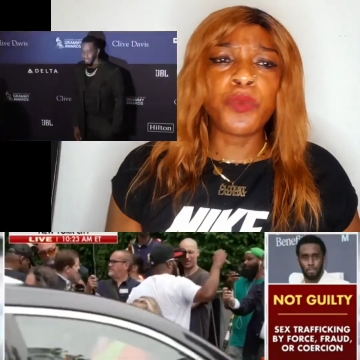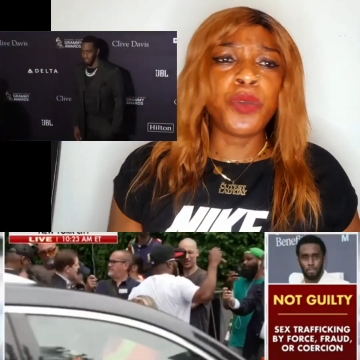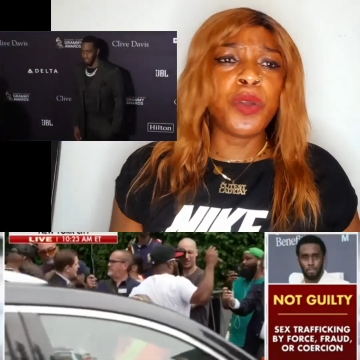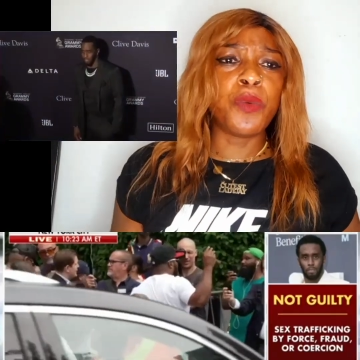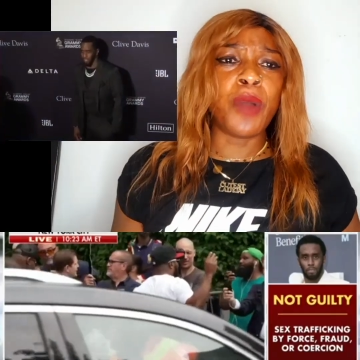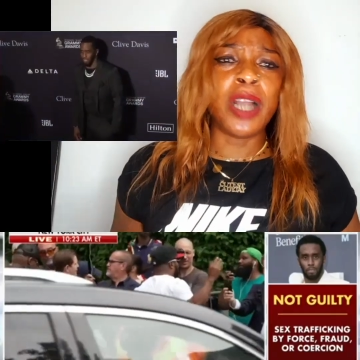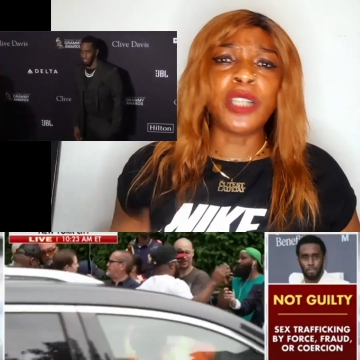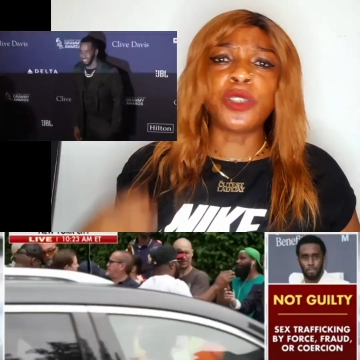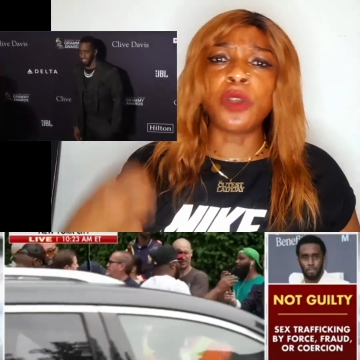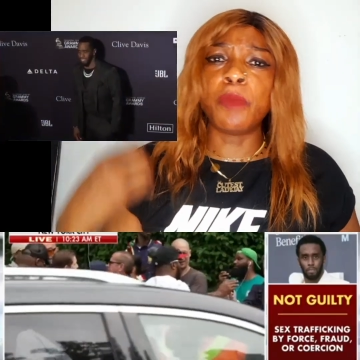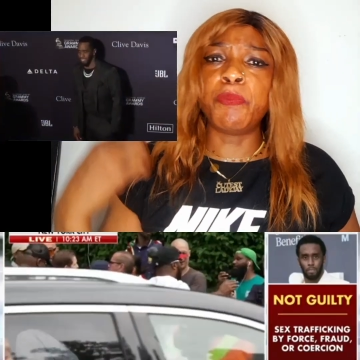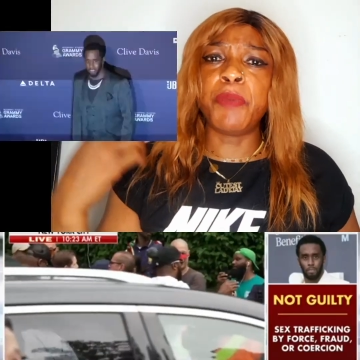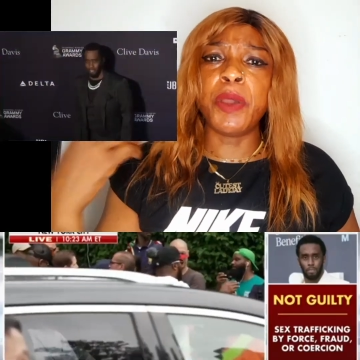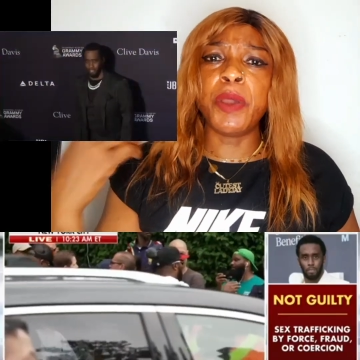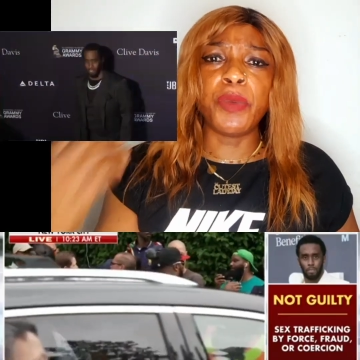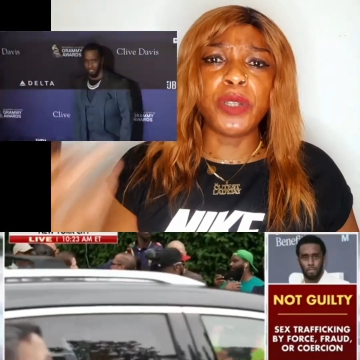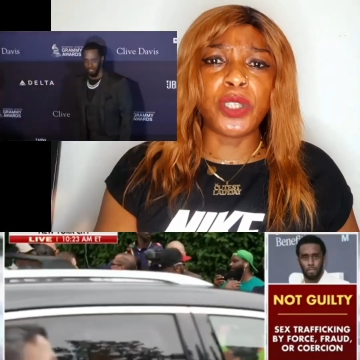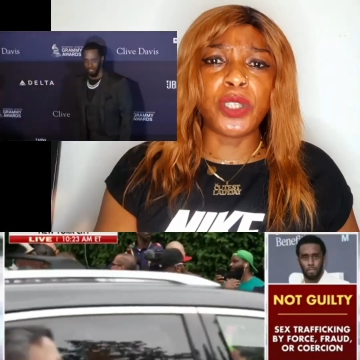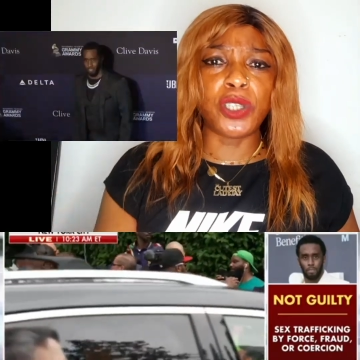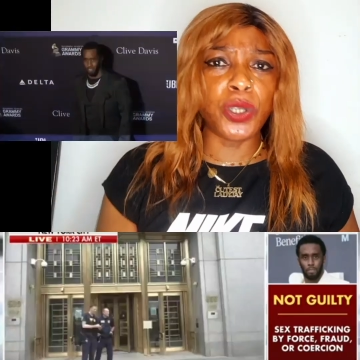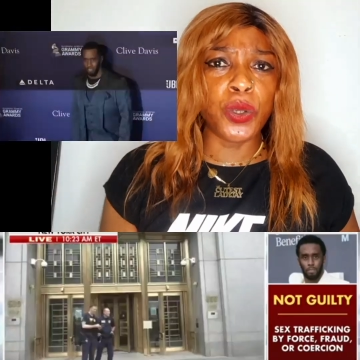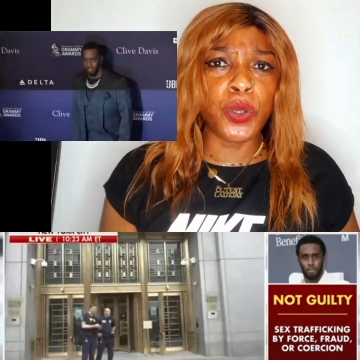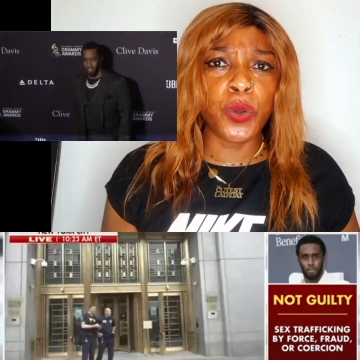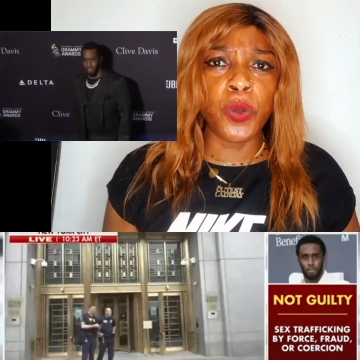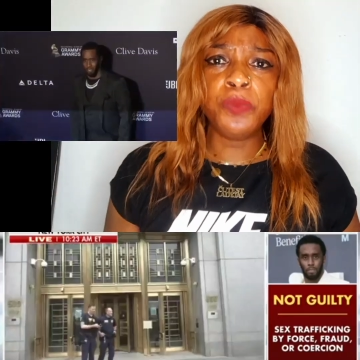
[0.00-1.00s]
want to be with
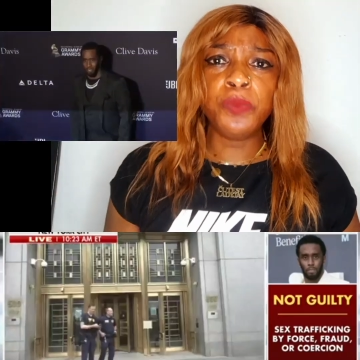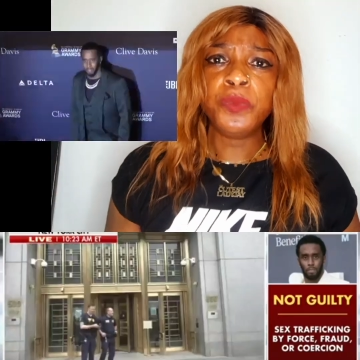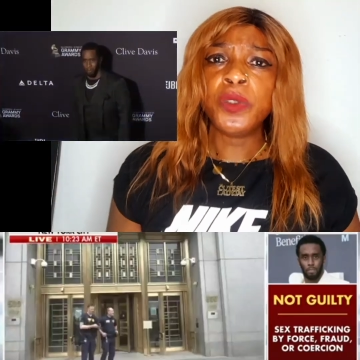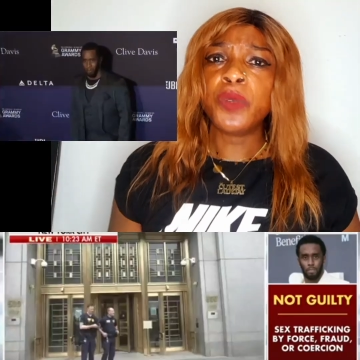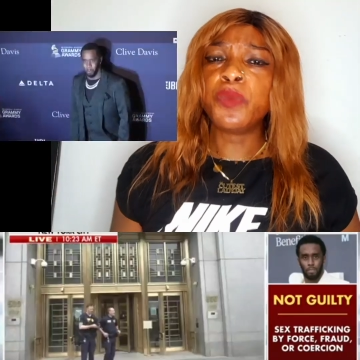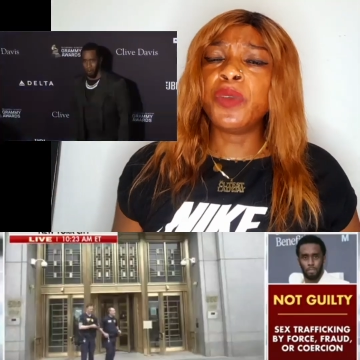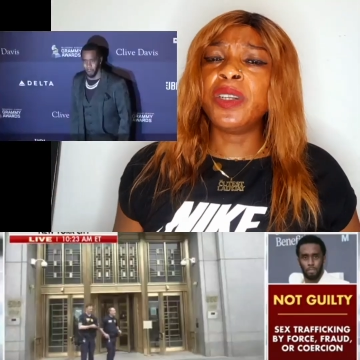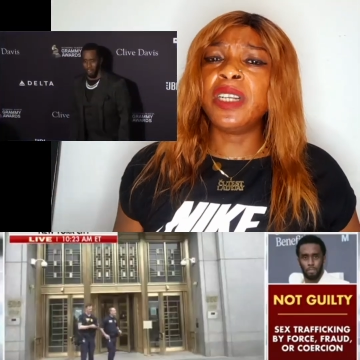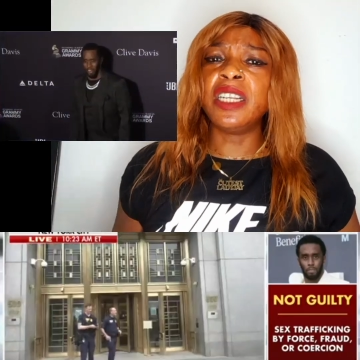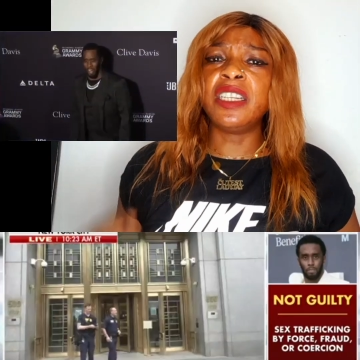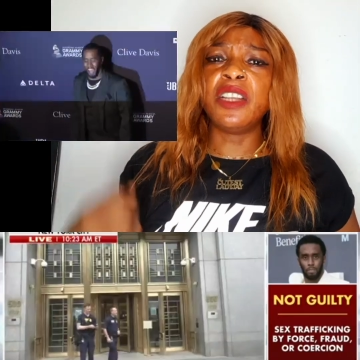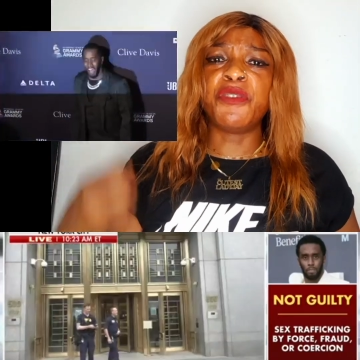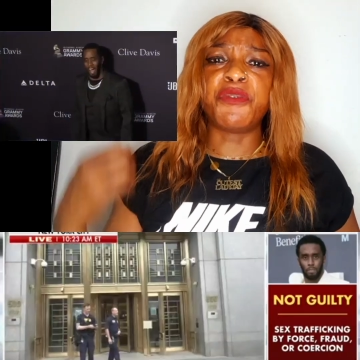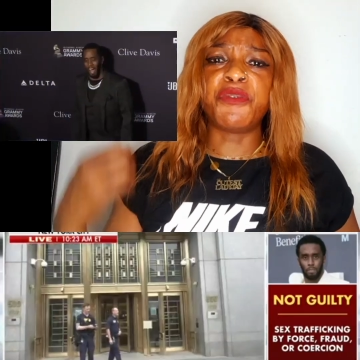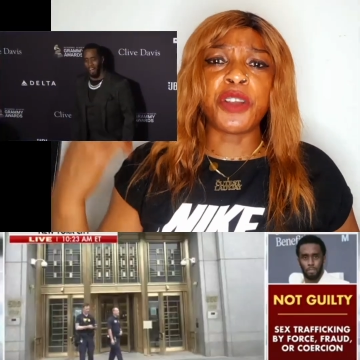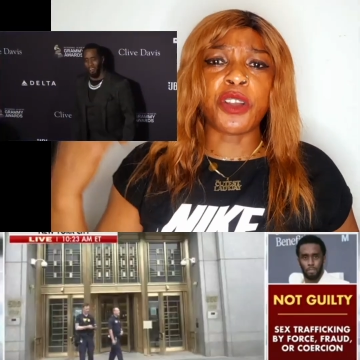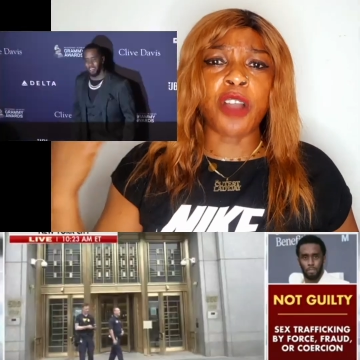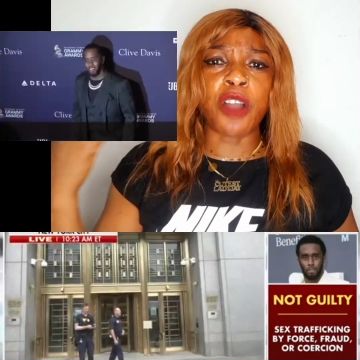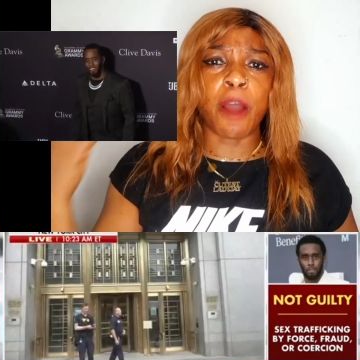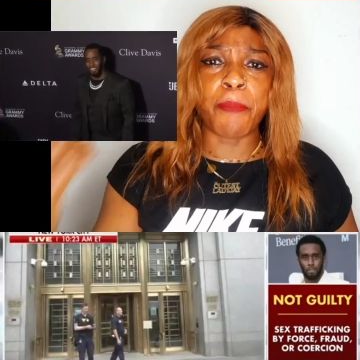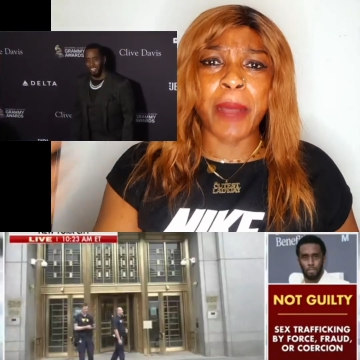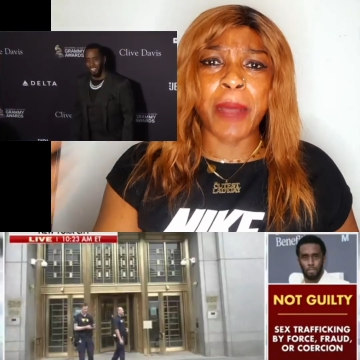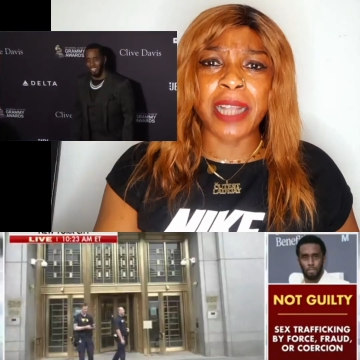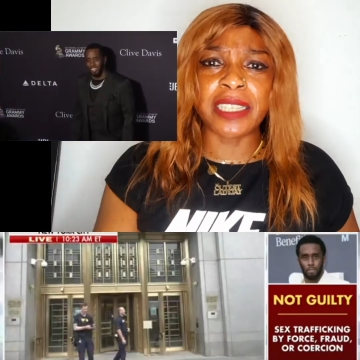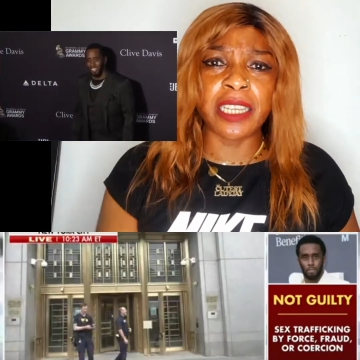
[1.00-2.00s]
you, we need the free cup
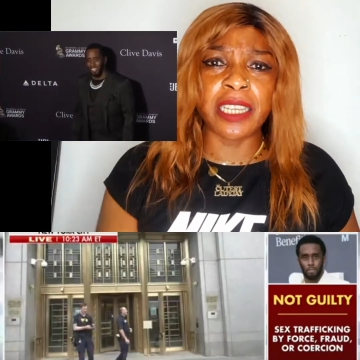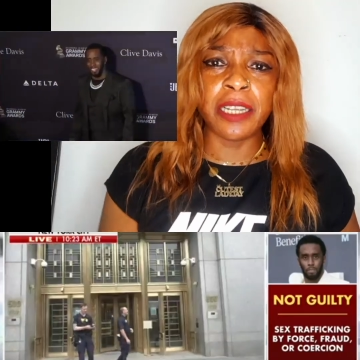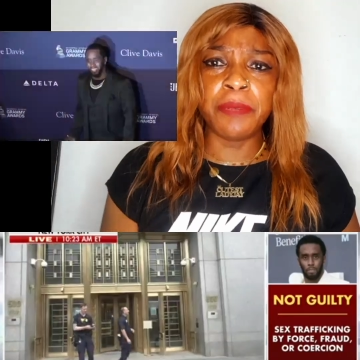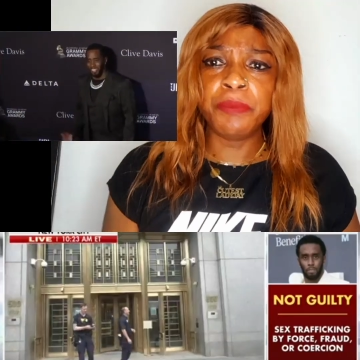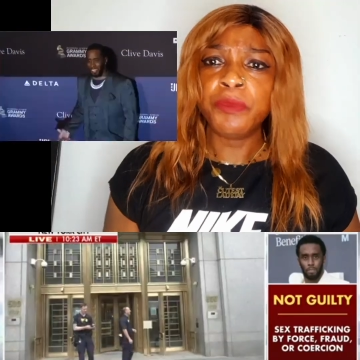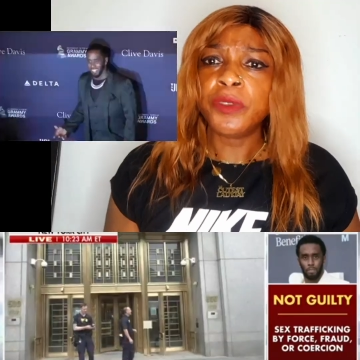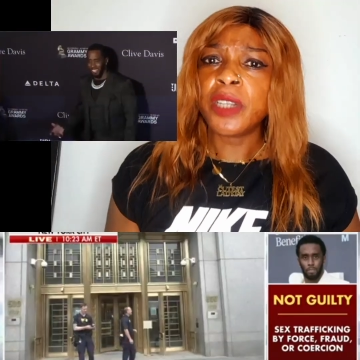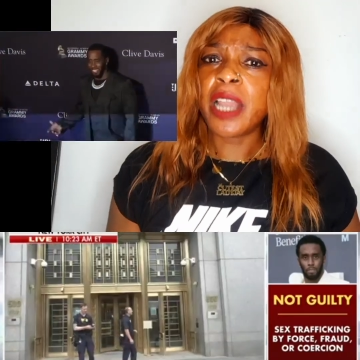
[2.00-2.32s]
party,